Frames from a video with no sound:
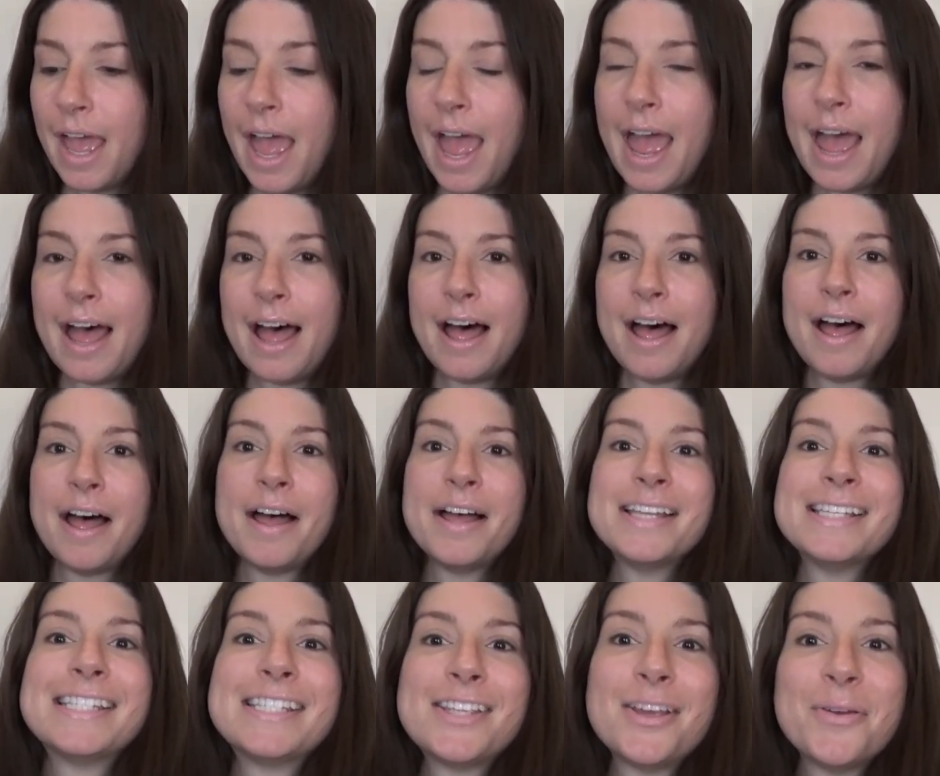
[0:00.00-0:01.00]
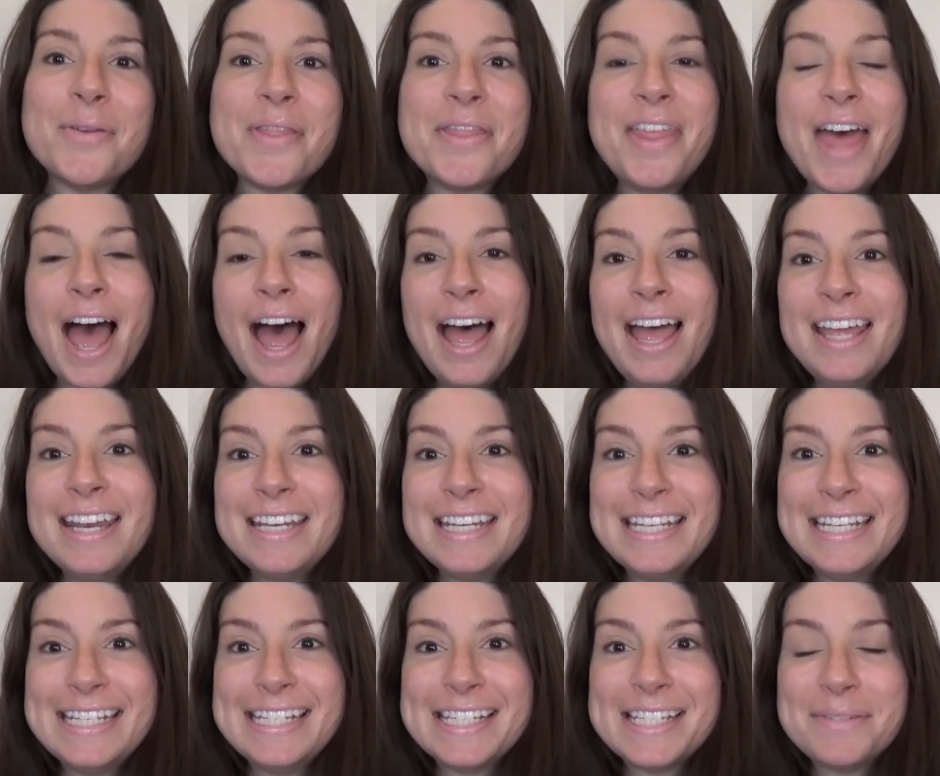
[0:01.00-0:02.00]
Uh, so that
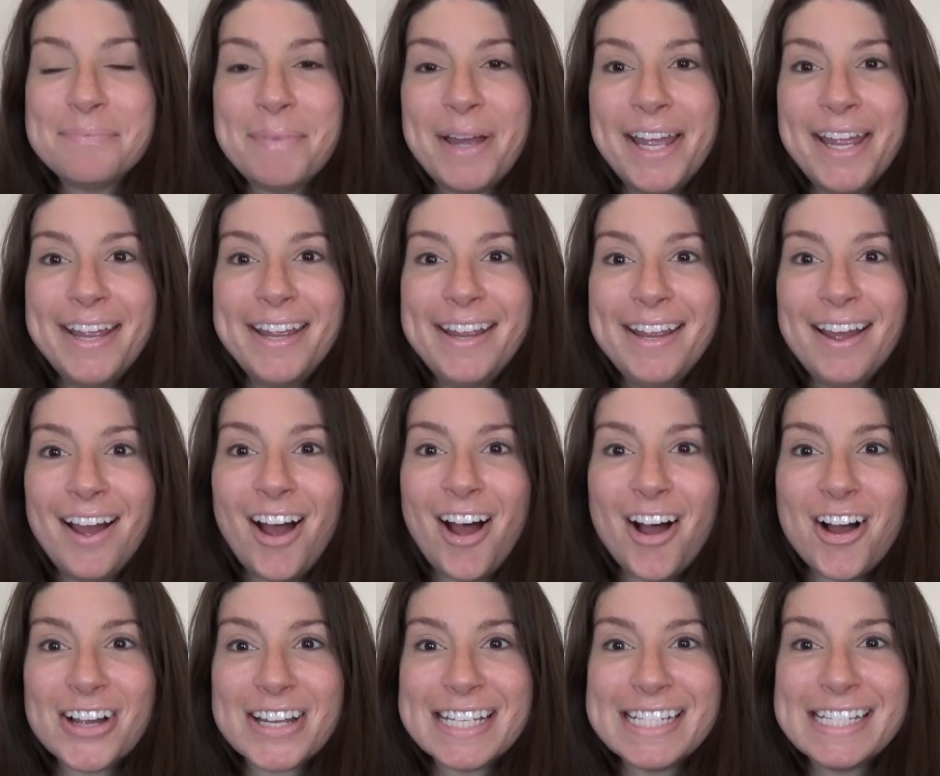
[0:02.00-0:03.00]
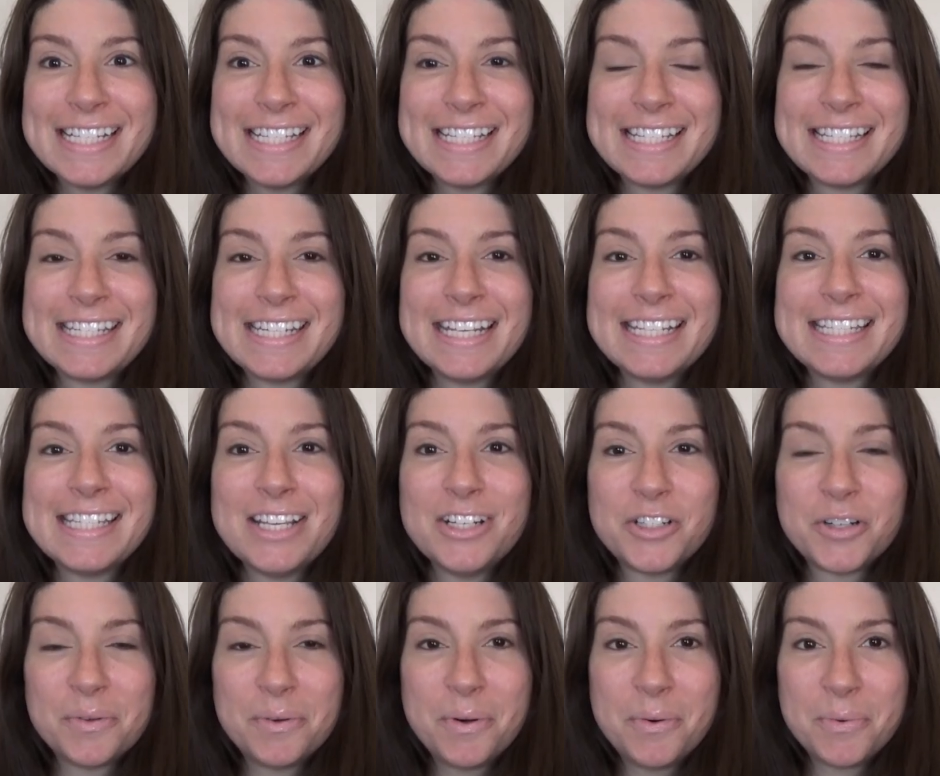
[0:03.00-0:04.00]
is my August
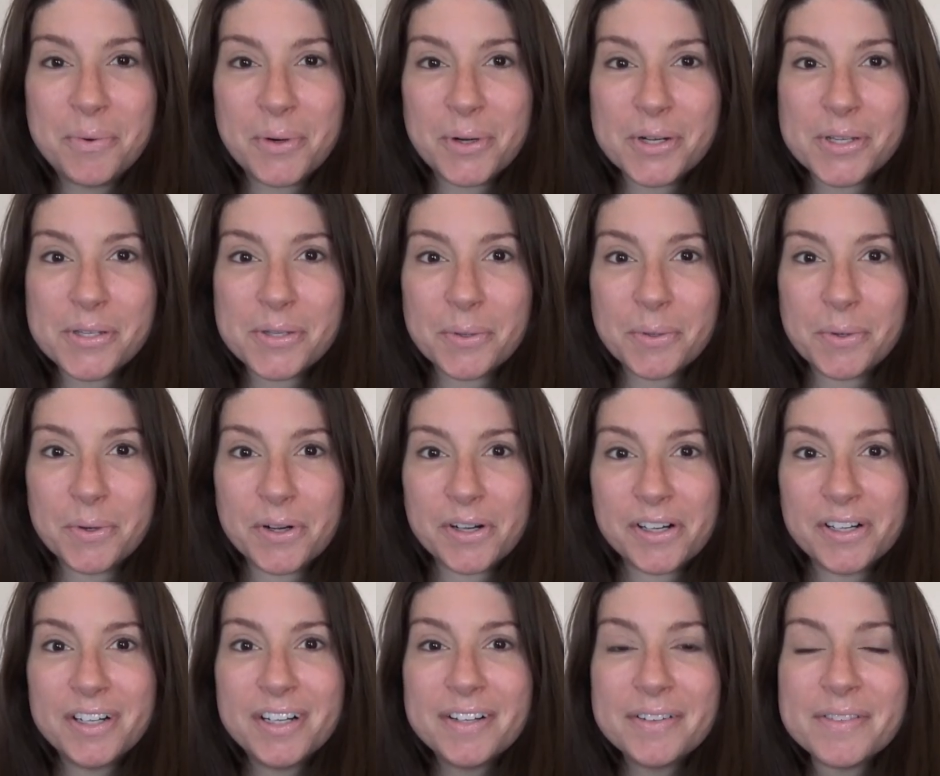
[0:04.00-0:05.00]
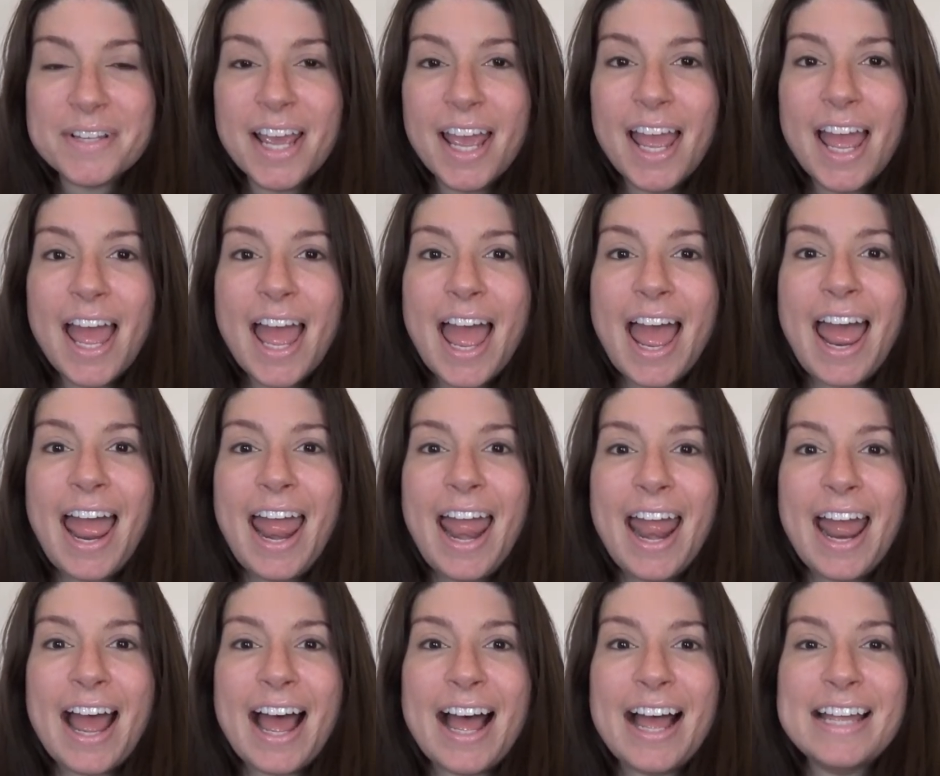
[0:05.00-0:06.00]
Essential Rewards order.
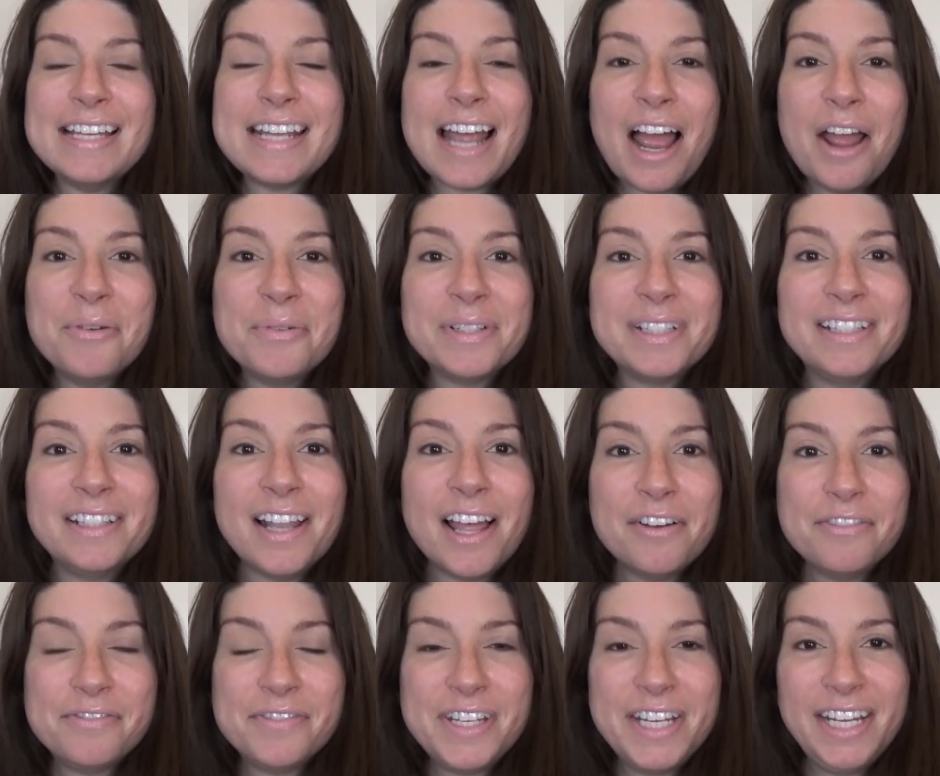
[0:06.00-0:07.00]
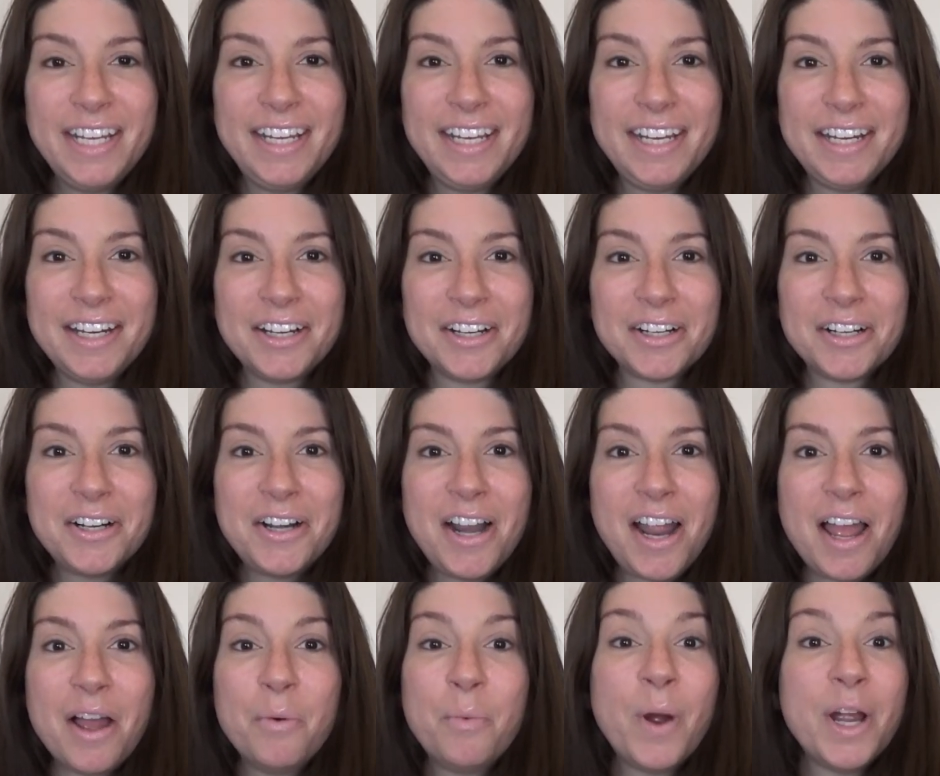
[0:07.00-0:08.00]
And I would love to hear
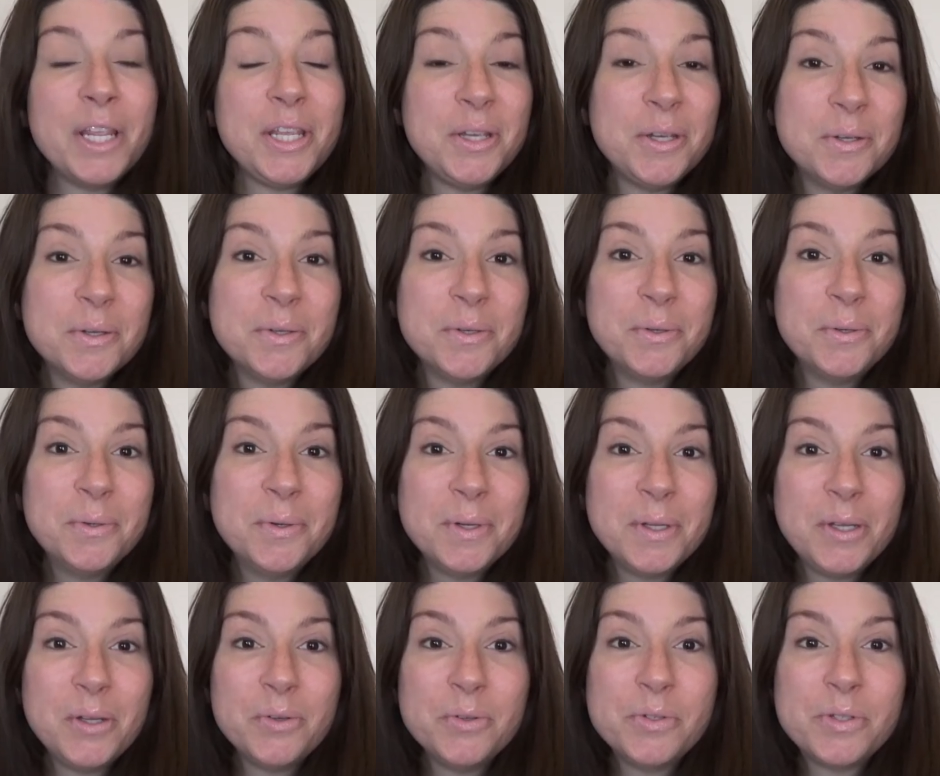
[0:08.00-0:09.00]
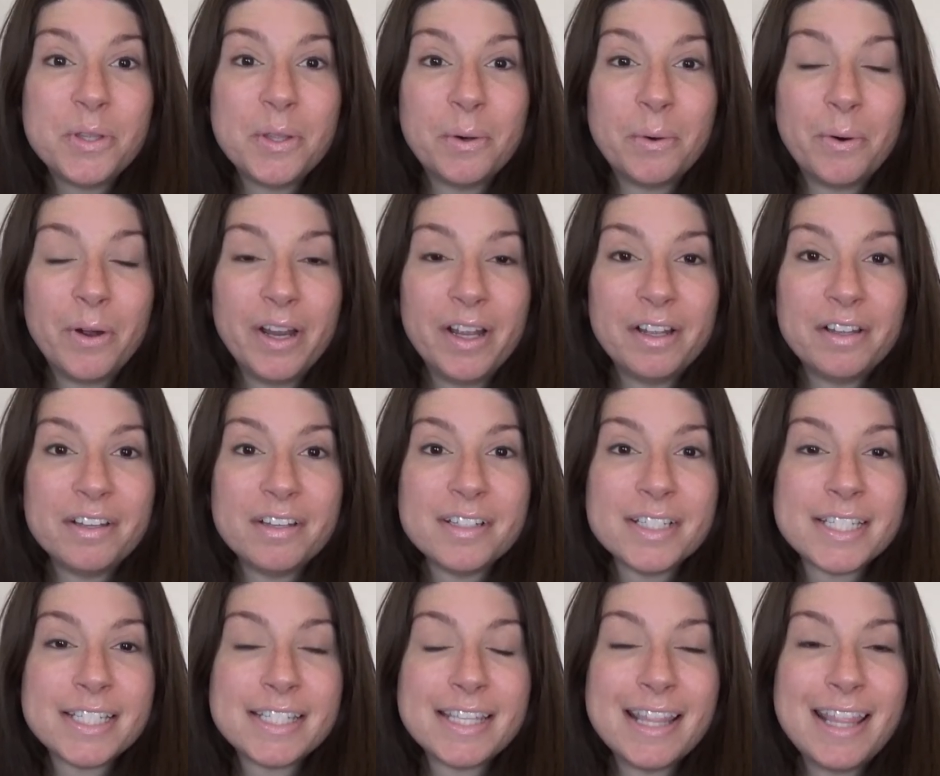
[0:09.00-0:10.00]
what you use the
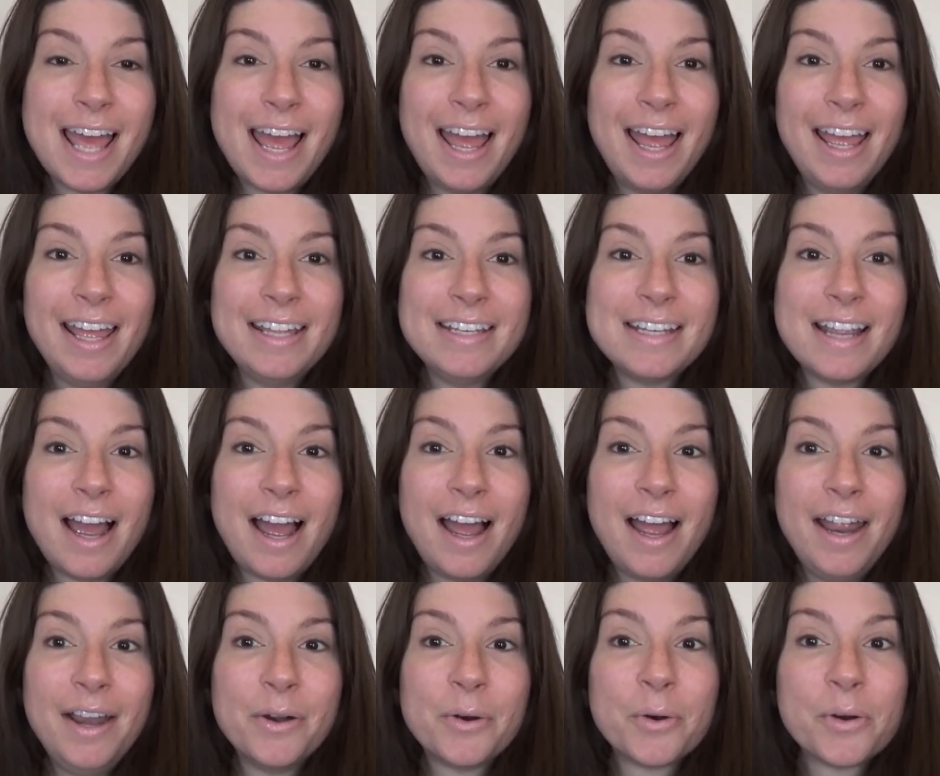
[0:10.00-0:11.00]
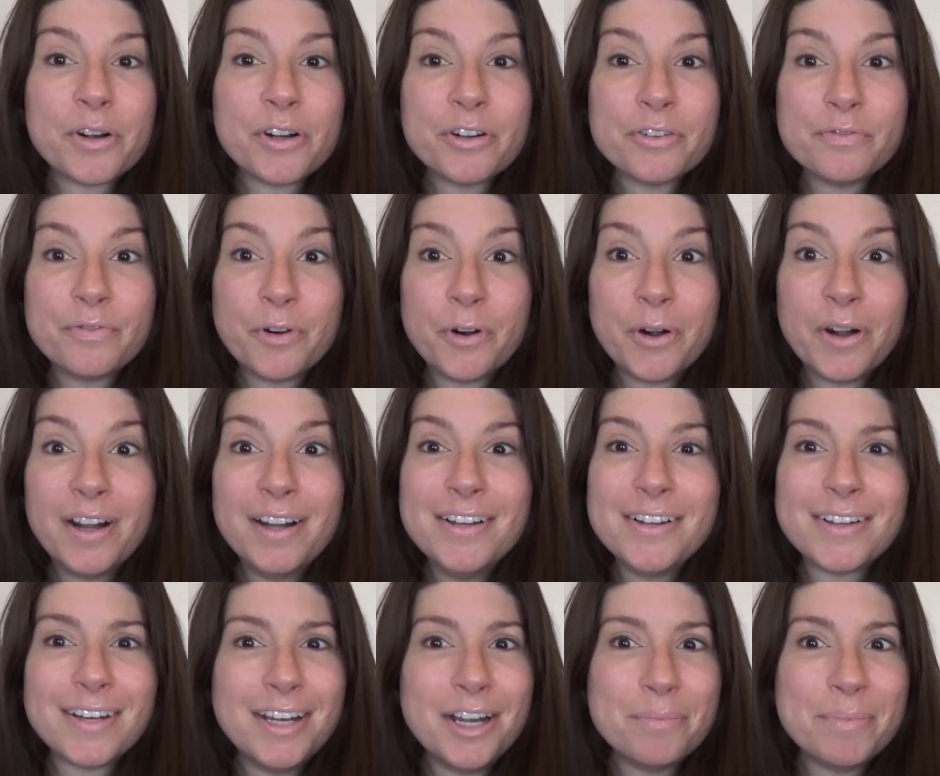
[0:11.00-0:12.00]
oils that I ordered for. You
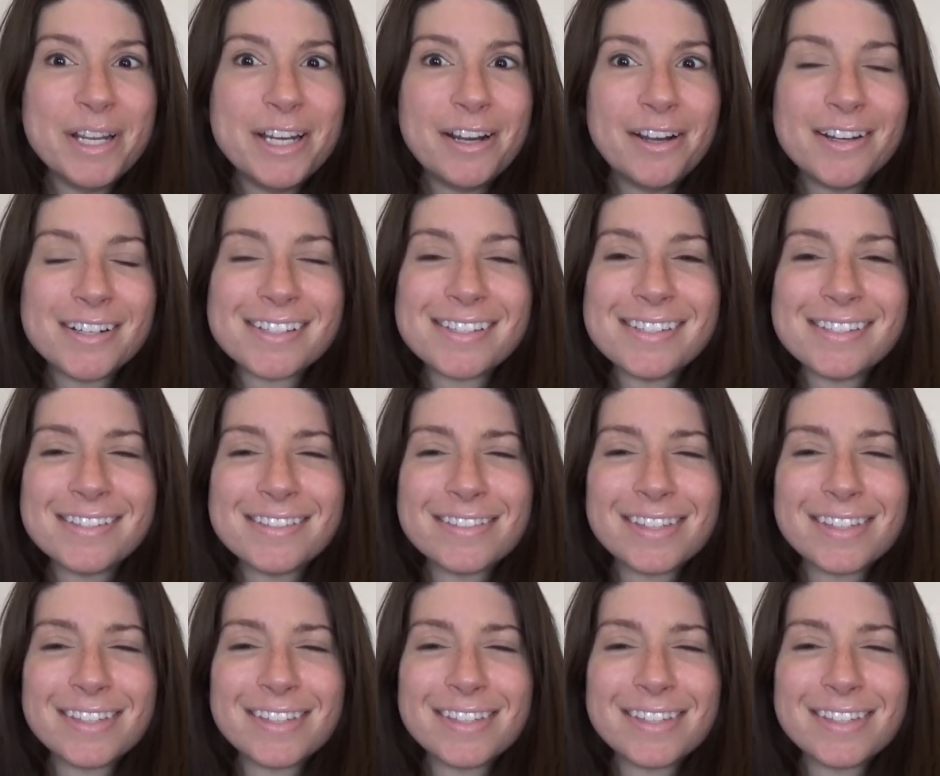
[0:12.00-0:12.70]
can hear my dogs.